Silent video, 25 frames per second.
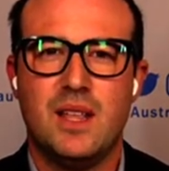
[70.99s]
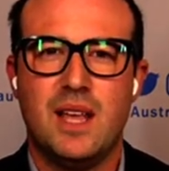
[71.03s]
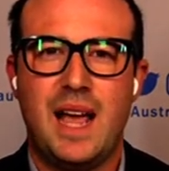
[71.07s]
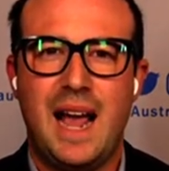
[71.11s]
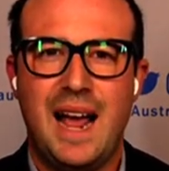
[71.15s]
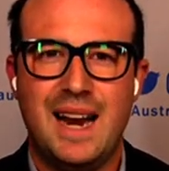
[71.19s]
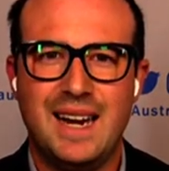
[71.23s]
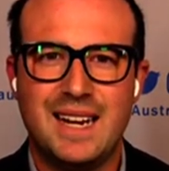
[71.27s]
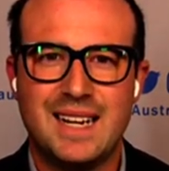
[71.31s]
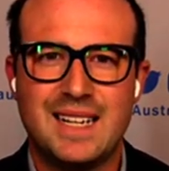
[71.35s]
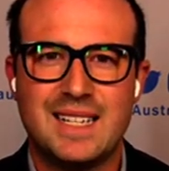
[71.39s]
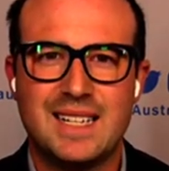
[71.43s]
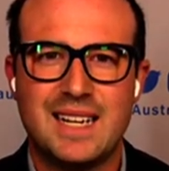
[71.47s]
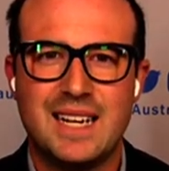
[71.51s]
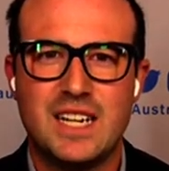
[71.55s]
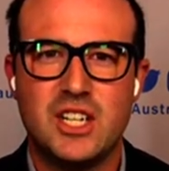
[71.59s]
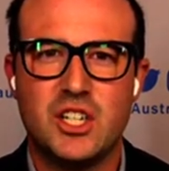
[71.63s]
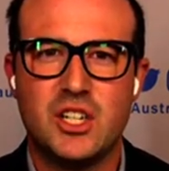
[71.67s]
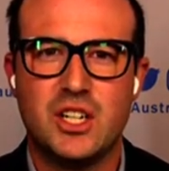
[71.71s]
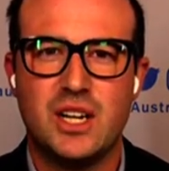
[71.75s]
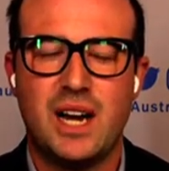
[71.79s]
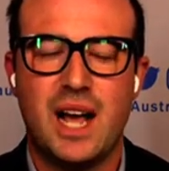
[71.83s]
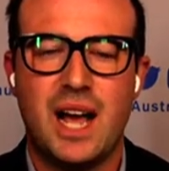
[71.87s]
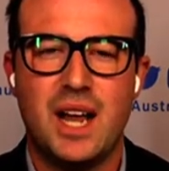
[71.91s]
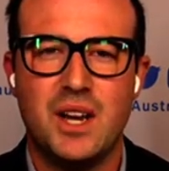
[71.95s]

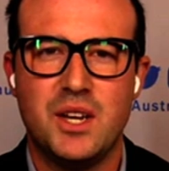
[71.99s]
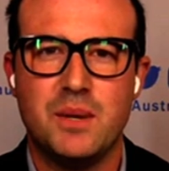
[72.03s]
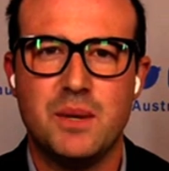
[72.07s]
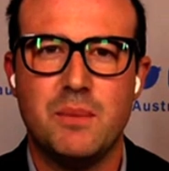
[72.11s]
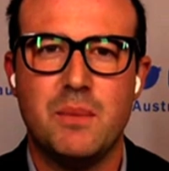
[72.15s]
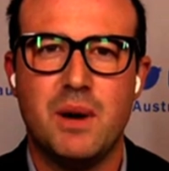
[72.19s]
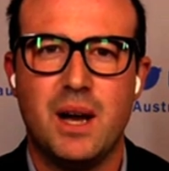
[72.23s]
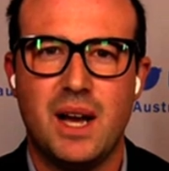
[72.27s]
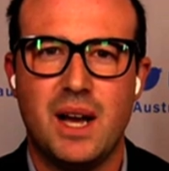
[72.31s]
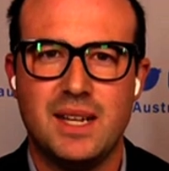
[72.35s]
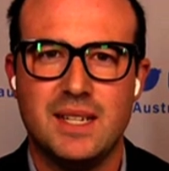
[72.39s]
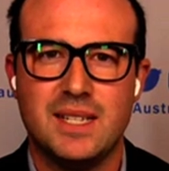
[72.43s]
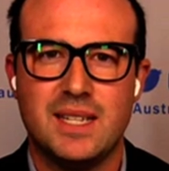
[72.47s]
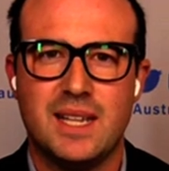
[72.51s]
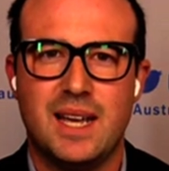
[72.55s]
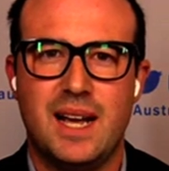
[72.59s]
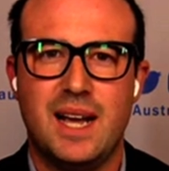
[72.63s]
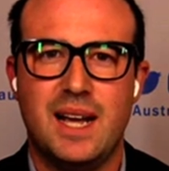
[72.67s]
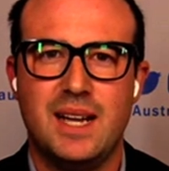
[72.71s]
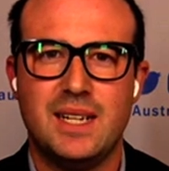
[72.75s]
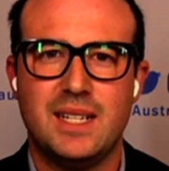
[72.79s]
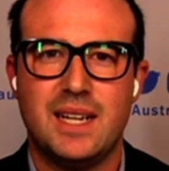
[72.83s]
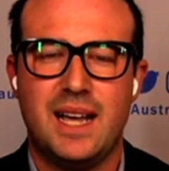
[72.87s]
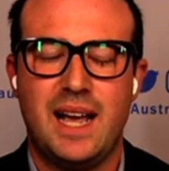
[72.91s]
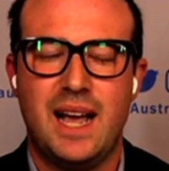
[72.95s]
Annexation undermines
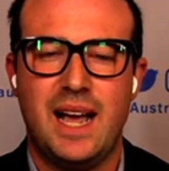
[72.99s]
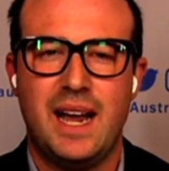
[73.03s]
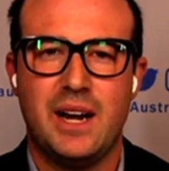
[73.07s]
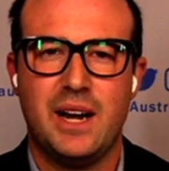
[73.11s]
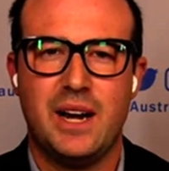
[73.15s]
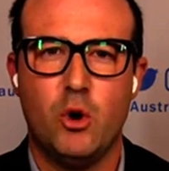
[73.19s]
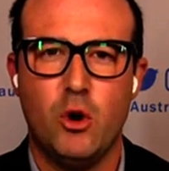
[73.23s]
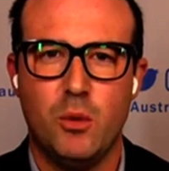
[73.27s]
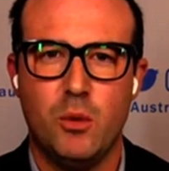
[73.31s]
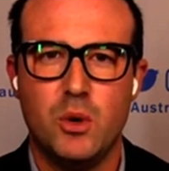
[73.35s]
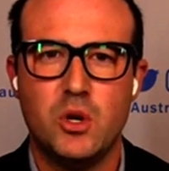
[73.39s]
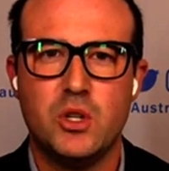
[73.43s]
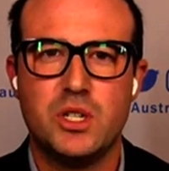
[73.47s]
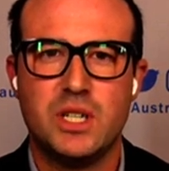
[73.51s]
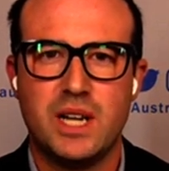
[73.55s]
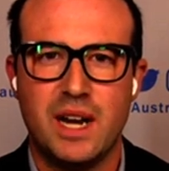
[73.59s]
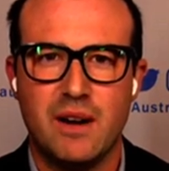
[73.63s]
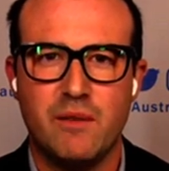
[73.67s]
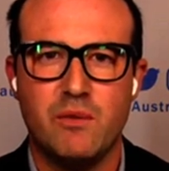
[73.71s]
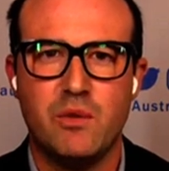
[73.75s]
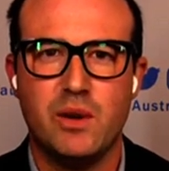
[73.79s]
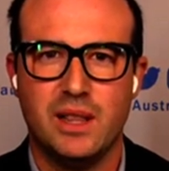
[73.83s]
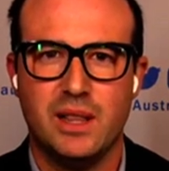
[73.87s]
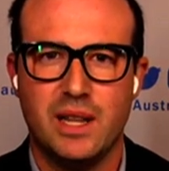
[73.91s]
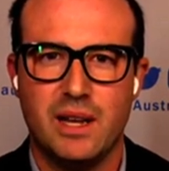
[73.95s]
that at almost
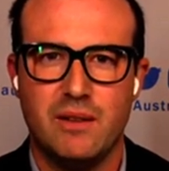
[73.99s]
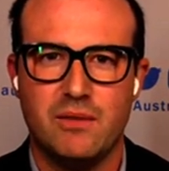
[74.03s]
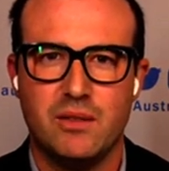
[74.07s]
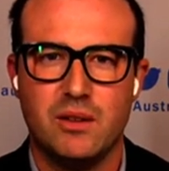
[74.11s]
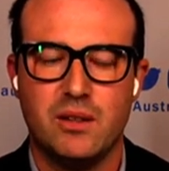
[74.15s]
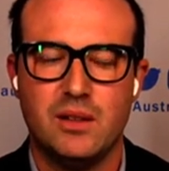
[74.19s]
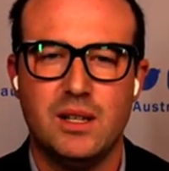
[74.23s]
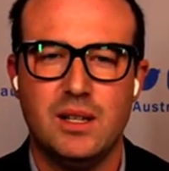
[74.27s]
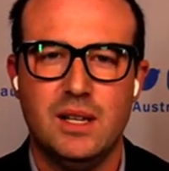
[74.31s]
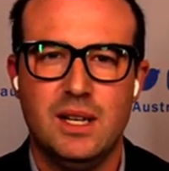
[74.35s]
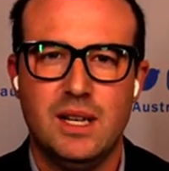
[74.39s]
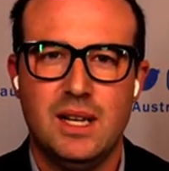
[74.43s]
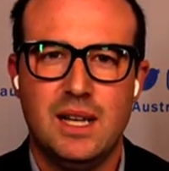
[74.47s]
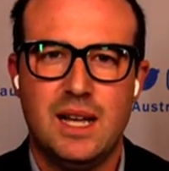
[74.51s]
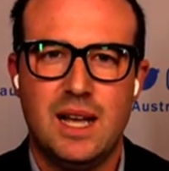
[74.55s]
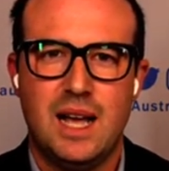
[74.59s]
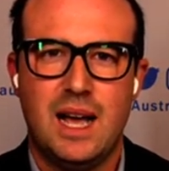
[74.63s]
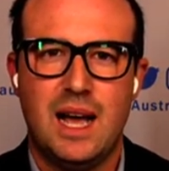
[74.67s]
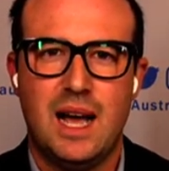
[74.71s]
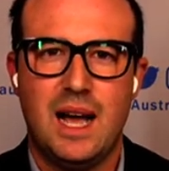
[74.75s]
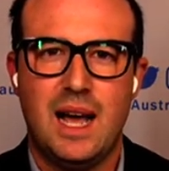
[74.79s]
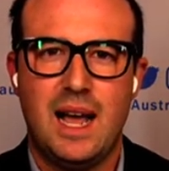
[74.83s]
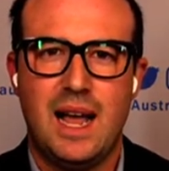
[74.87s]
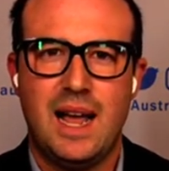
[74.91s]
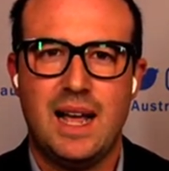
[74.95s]
every level.
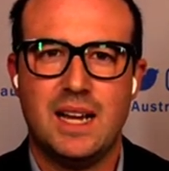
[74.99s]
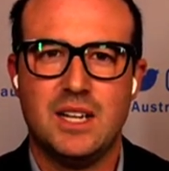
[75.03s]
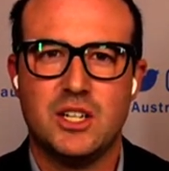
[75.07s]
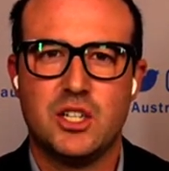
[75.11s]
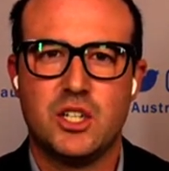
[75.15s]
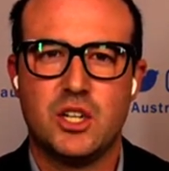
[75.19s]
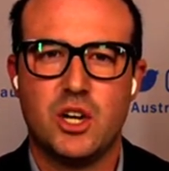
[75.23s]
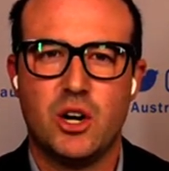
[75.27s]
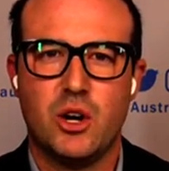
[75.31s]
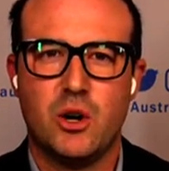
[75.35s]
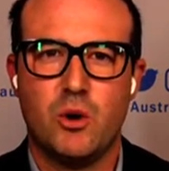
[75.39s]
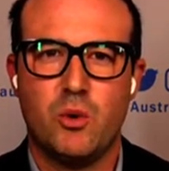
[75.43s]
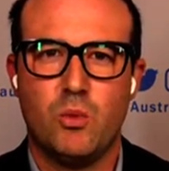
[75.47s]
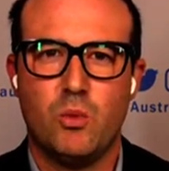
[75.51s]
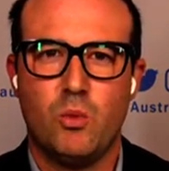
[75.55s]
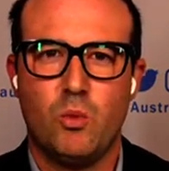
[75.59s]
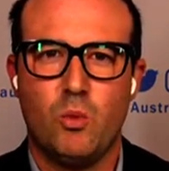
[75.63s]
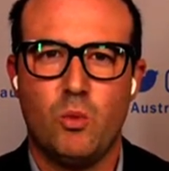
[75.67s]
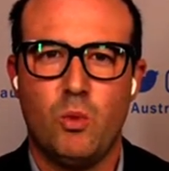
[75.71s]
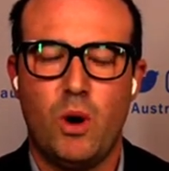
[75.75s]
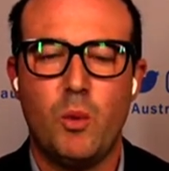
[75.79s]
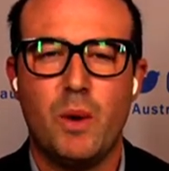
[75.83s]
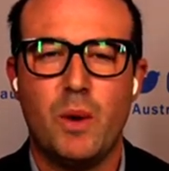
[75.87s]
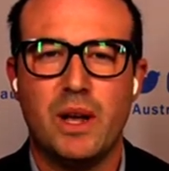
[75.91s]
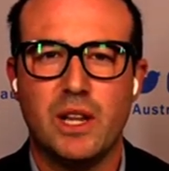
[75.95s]
And so
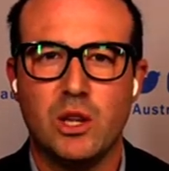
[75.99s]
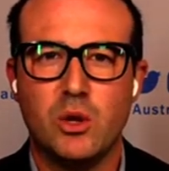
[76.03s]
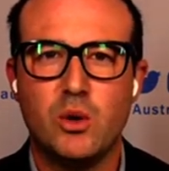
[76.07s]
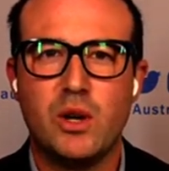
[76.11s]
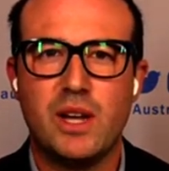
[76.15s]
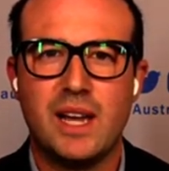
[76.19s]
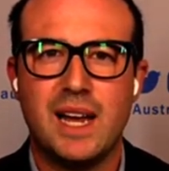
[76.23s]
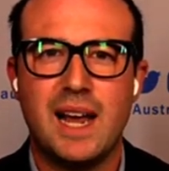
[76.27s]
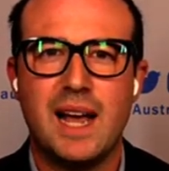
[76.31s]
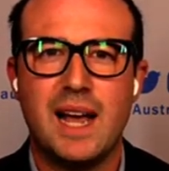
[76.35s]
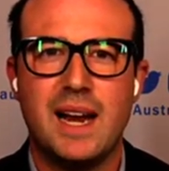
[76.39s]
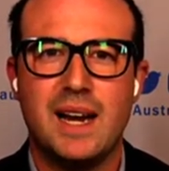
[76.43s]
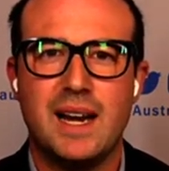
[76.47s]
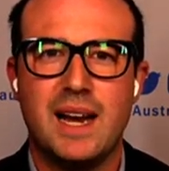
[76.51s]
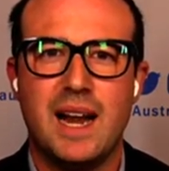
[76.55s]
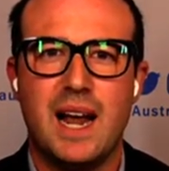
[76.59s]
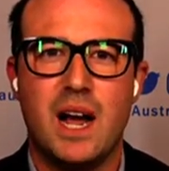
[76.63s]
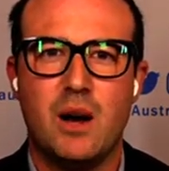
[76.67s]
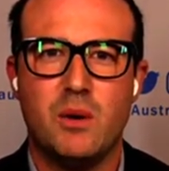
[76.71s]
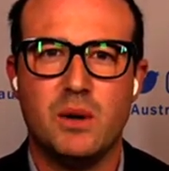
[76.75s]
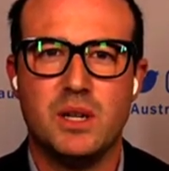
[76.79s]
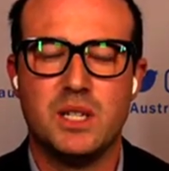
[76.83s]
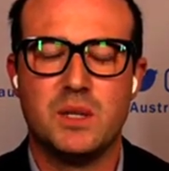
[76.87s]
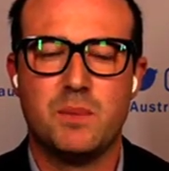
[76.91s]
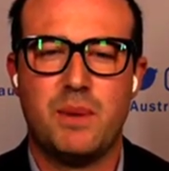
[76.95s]
what we're looking at
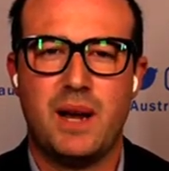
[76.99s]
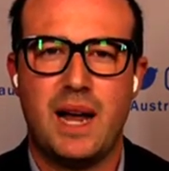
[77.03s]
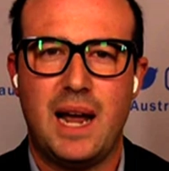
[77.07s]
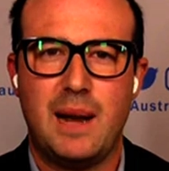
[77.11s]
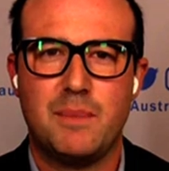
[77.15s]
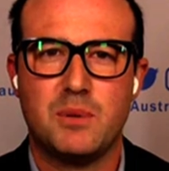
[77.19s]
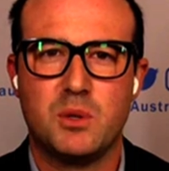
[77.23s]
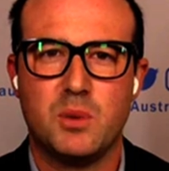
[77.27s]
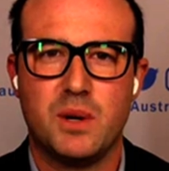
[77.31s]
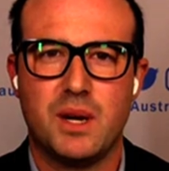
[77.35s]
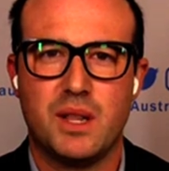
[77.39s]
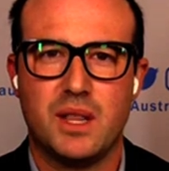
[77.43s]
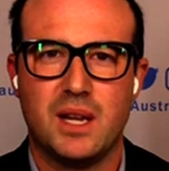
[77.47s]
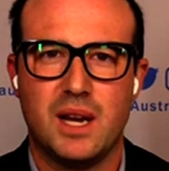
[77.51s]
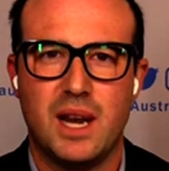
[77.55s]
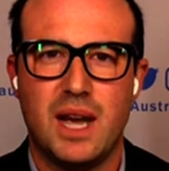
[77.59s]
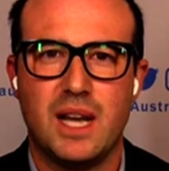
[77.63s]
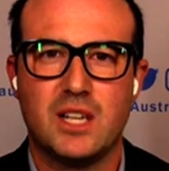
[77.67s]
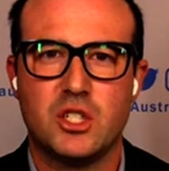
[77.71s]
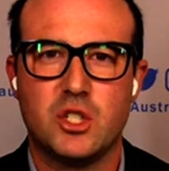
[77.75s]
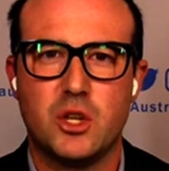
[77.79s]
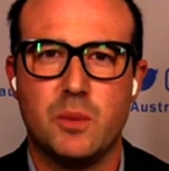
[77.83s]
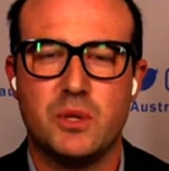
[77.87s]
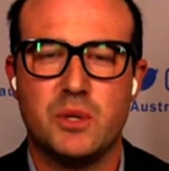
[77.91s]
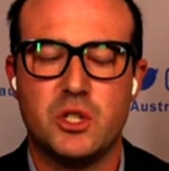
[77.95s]
now is perhaps one of the
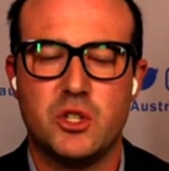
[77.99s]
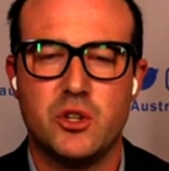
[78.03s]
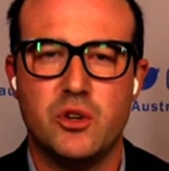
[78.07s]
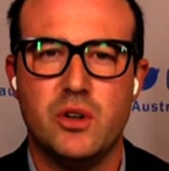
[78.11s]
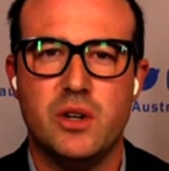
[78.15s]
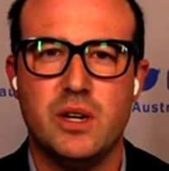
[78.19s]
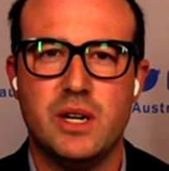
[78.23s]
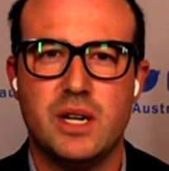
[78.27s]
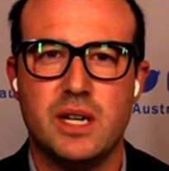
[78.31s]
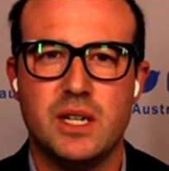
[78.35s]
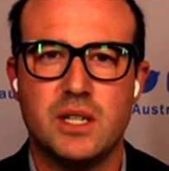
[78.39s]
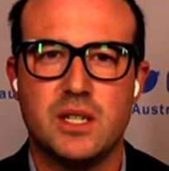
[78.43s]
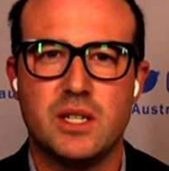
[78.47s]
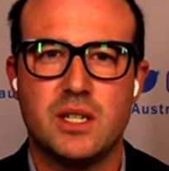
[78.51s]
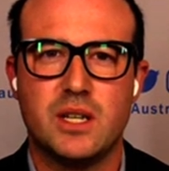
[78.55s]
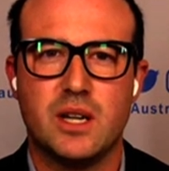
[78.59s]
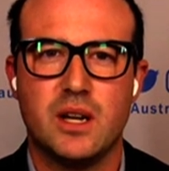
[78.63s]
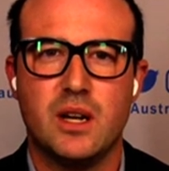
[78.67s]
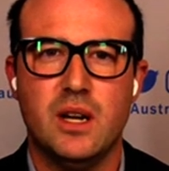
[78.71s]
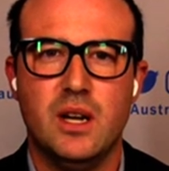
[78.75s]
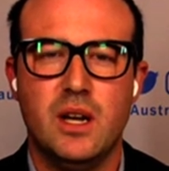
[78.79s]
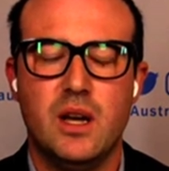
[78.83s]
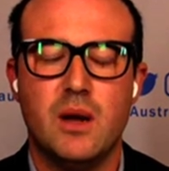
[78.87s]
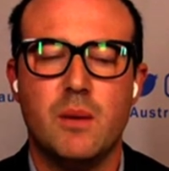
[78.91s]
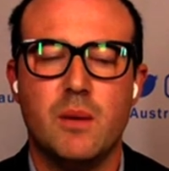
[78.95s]
last opportunities
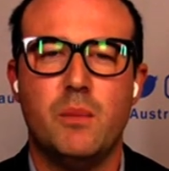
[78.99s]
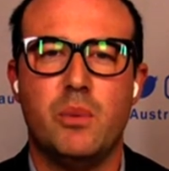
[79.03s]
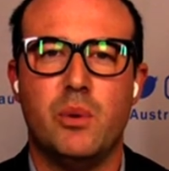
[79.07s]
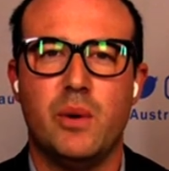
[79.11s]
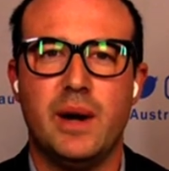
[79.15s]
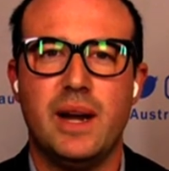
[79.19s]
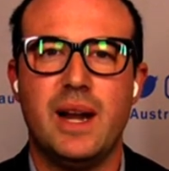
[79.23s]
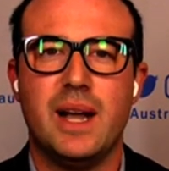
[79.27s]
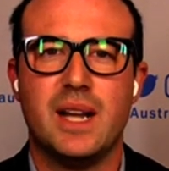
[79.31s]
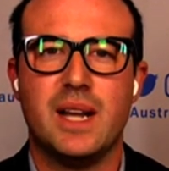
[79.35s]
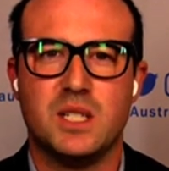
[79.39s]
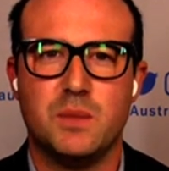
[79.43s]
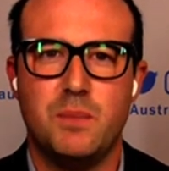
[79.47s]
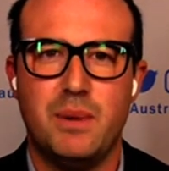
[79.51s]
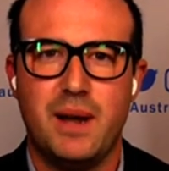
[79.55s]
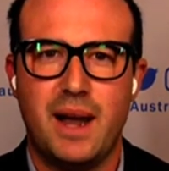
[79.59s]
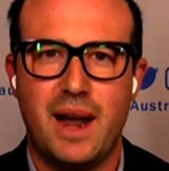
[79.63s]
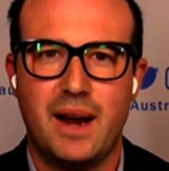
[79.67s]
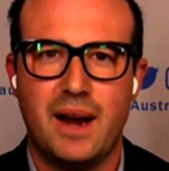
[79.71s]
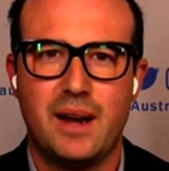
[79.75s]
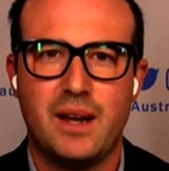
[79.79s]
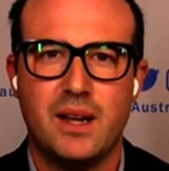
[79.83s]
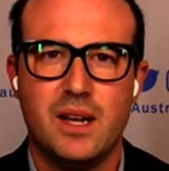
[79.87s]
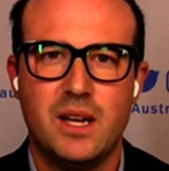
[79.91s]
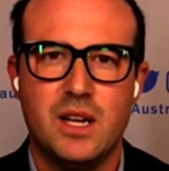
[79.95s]
to bring us
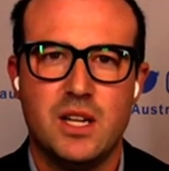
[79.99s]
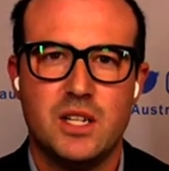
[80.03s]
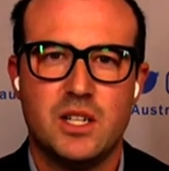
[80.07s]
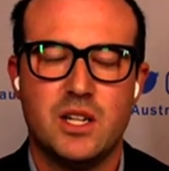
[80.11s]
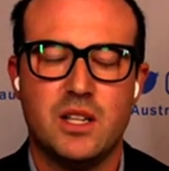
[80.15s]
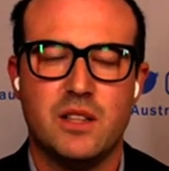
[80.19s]
back to